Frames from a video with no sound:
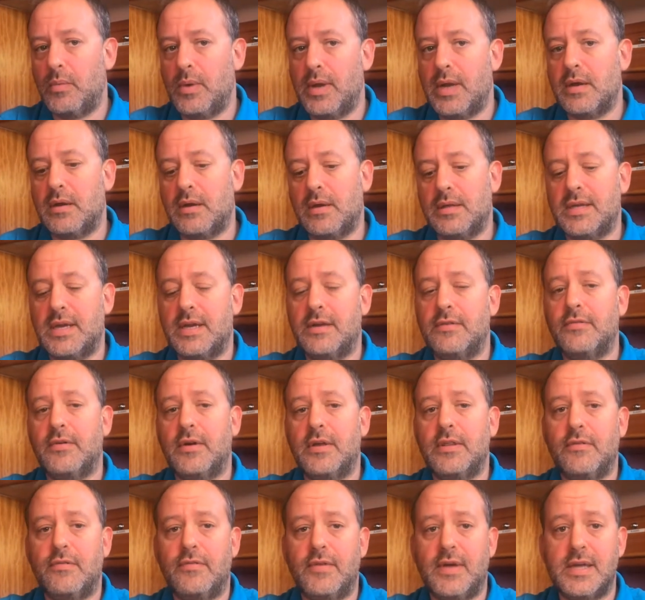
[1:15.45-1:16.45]
we can
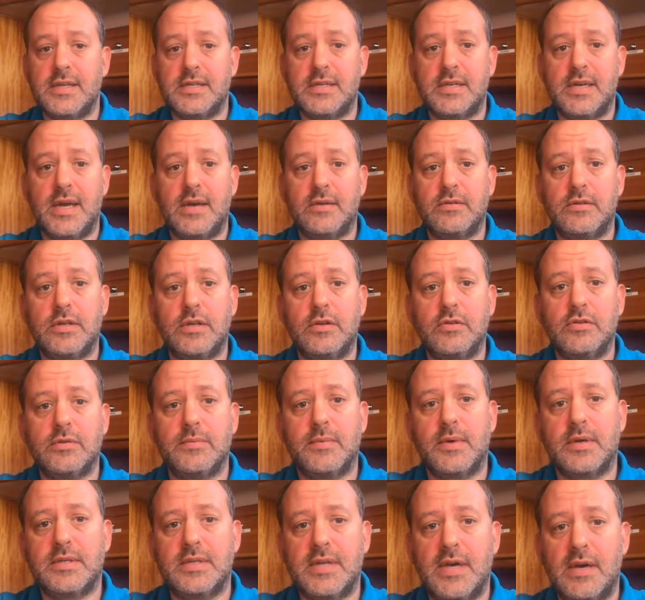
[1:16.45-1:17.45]
identify the flares and how to use
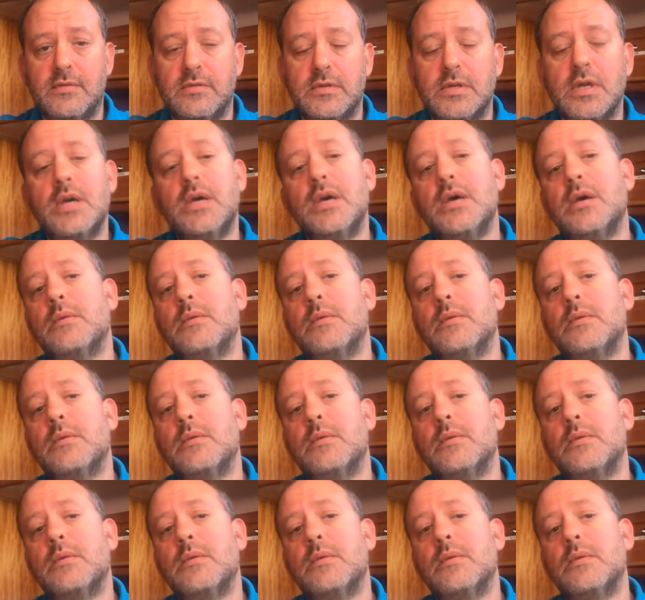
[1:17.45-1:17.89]
them ourselves,